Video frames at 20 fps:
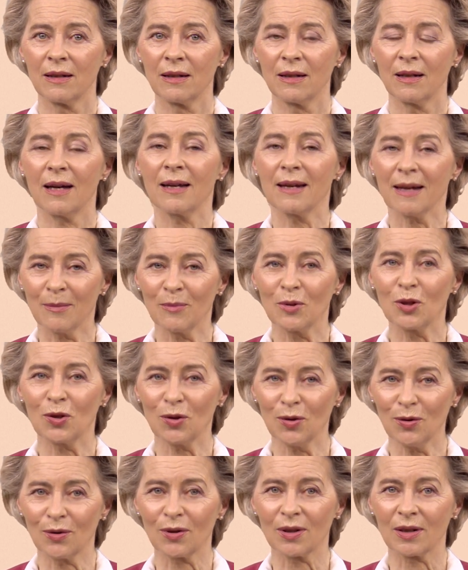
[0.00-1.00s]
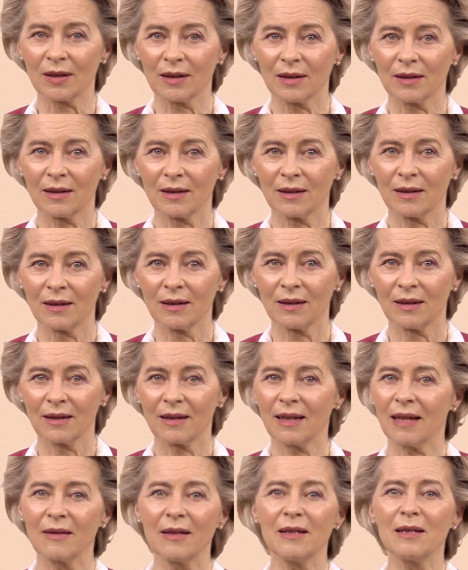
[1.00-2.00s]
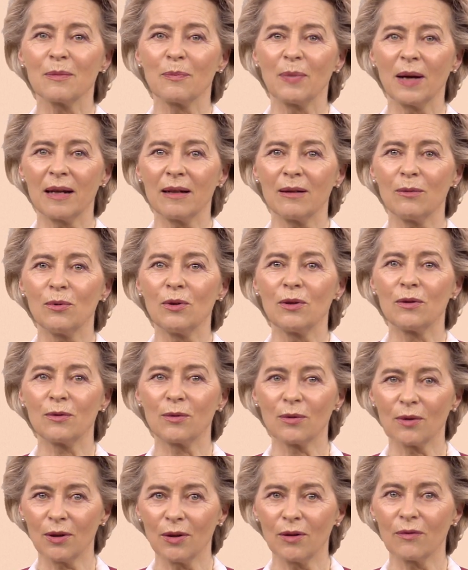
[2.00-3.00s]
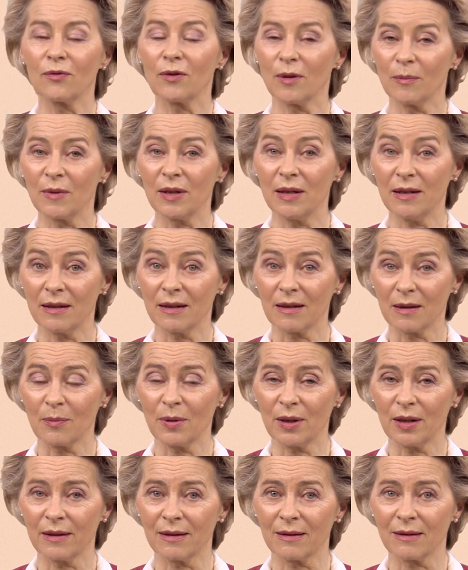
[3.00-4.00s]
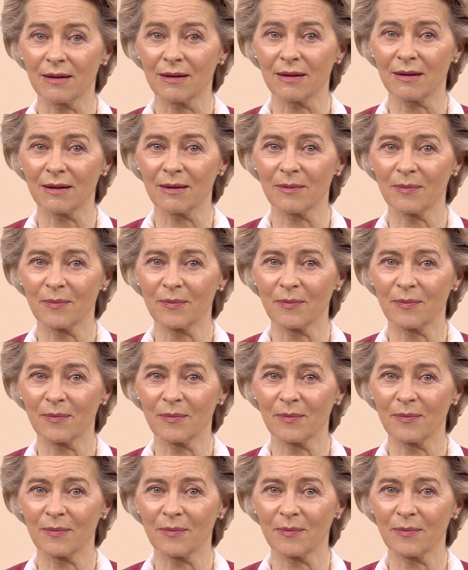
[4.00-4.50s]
And I'm sure that this panel will draw from these experiences.